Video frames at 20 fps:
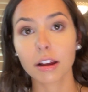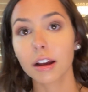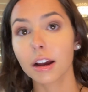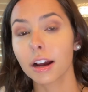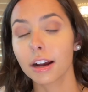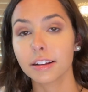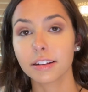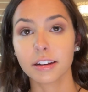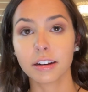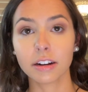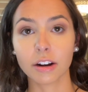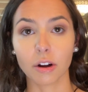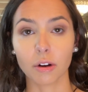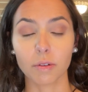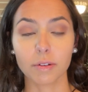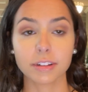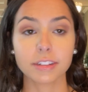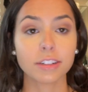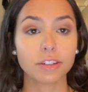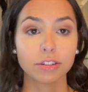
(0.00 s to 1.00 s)
I didn't
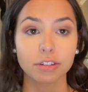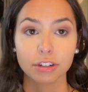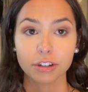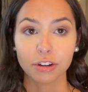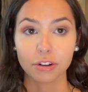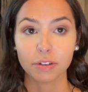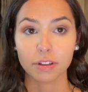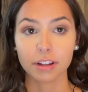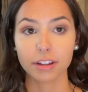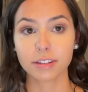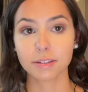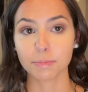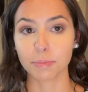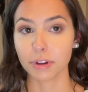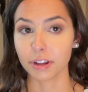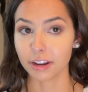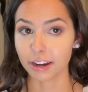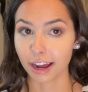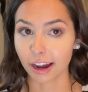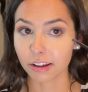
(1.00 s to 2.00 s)
always used to do this,
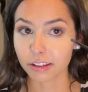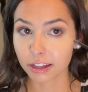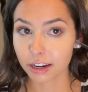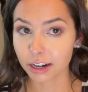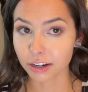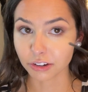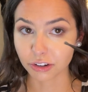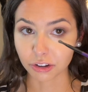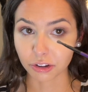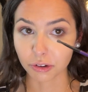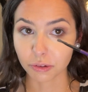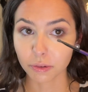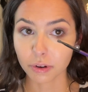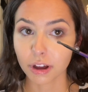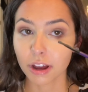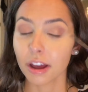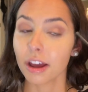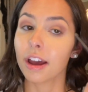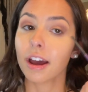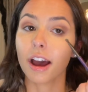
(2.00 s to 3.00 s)
but now that I do,
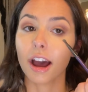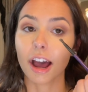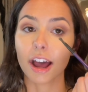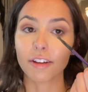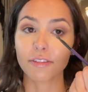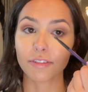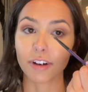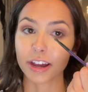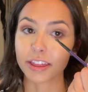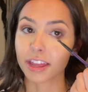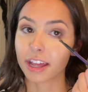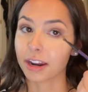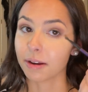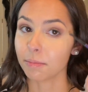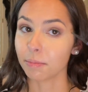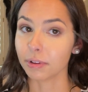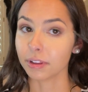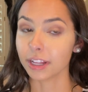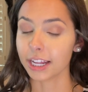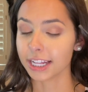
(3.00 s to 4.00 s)
I find that
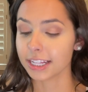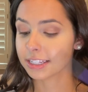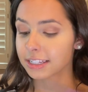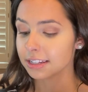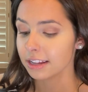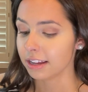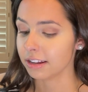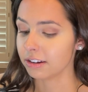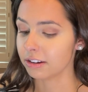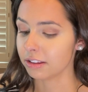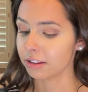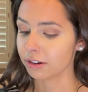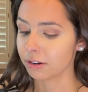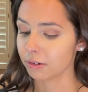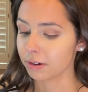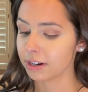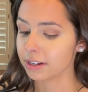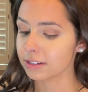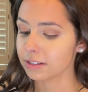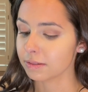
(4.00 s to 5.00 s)
it blends into the
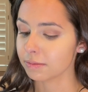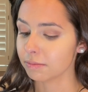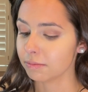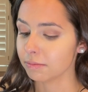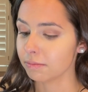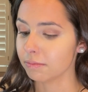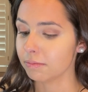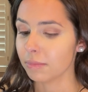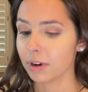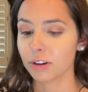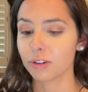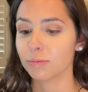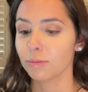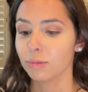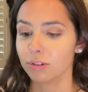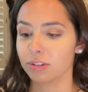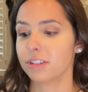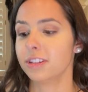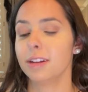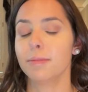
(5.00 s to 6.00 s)
crease much
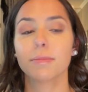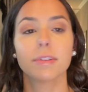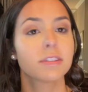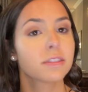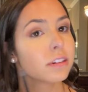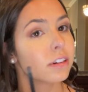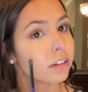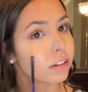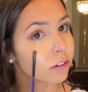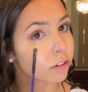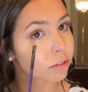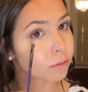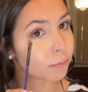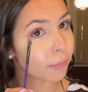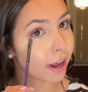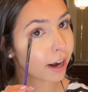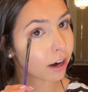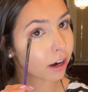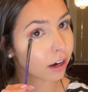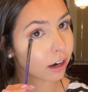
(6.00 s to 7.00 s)
more seamless and it looks
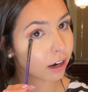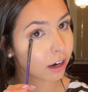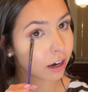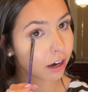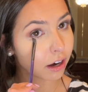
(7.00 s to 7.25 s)
better.